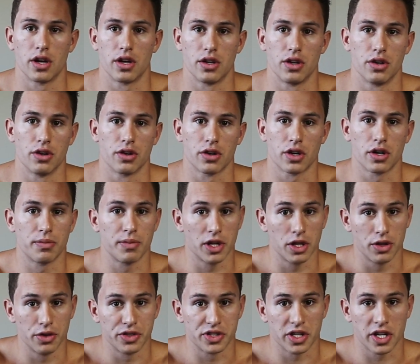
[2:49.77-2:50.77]
you're gonna
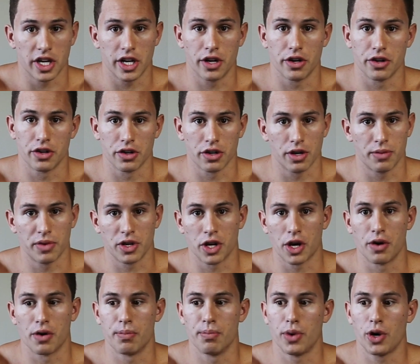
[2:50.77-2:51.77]
be losing hair, you're gonna be
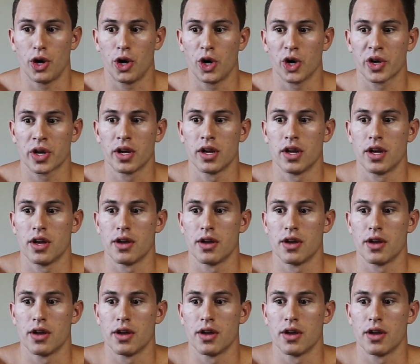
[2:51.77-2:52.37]
going bald.